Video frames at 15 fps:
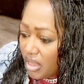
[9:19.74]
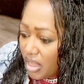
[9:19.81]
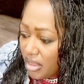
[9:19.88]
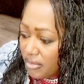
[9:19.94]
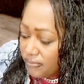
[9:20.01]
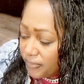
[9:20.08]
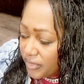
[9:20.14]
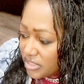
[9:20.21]

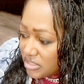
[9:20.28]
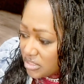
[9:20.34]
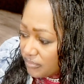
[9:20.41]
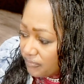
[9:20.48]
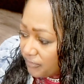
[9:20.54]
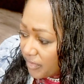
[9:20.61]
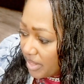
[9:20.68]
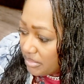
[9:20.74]
friends
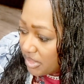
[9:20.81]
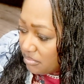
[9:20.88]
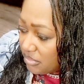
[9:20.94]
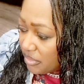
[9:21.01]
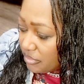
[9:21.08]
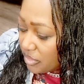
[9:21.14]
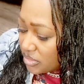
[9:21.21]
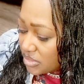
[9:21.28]
and family
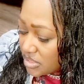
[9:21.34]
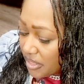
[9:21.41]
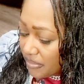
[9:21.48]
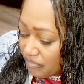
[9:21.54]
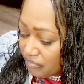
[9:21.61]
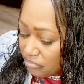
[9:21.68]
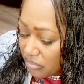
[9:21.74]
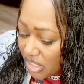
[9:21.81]
members
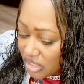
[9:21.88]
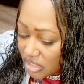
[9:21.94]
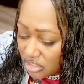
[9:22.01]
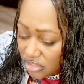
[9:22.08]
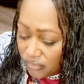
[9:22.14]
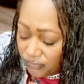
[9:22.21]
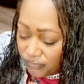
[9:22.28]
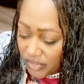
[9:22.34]
making
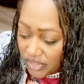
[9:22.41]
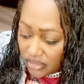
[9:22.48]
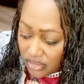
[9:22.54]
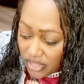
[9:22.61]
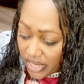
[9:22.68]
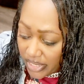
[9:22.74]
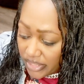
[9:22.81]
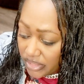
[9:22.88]
you feel
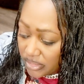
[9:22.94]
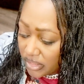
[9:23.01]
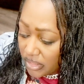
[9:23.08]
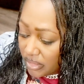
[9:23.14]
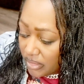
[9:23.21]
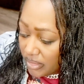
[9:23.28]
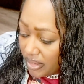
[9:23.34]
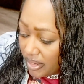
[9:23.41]
like
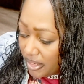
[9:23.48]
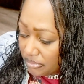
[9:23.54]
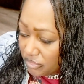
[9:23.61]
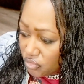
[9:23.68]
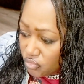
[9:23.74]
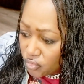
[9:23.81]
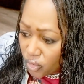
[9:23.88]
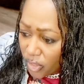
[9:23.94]

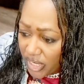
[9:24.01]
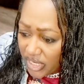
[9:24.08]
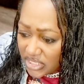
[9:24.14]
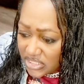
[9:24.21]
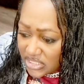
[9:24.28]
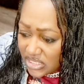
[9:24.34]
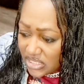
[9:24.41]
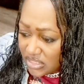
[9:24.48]
you
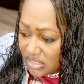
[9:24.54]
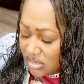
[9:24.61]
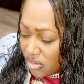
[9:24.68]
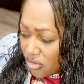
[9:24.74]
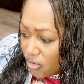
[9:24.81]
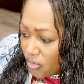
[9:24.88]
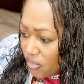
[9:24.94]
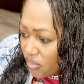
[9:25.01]
crazy,
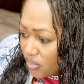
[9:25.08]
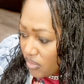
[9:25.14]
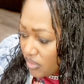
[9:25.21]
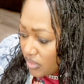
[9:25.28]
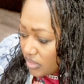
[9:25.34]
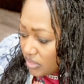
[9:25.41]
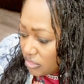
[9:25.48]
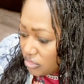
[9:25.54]

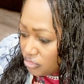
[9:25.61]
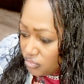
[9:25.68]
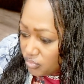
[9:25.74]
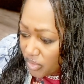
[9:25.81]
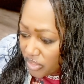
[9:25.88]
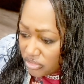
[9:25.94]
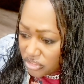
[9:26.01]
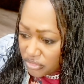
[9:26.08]
or you
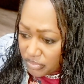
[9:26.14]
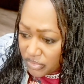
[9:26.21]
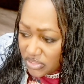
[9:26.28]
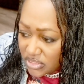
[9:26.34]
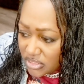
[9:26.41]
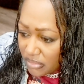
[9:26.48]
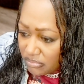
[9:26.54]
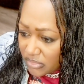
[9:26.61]
worshiping
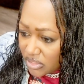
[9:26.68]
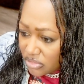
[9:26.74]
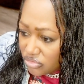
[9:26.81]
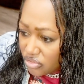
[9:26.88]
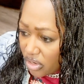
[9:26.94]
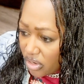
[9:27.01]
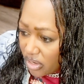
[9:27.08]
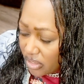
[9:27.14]
something
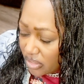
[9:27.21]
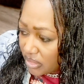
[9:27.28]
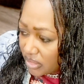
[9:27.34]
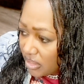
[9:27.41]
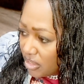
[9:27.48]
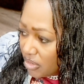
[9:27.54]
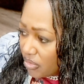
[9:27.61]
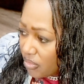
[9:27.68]
dark,
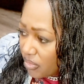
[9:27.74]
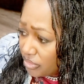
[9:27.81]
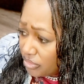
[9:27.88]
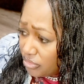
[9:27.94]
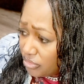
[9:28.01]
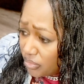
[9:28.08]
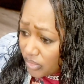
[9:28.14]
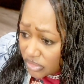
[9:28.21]
or
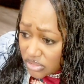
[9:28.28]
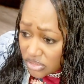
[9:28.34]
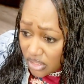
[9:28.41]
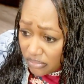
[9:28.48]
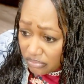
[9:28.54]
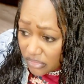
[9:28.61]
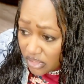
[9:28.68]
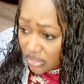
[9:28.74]
you're
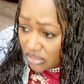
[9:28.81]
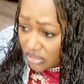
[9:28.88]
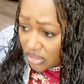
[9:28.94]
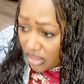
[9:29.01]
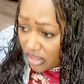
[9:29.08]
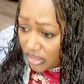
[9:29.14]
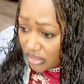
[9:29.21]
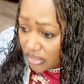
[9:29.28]
something
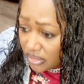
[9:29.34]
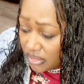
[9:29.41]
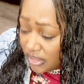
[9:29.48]
dark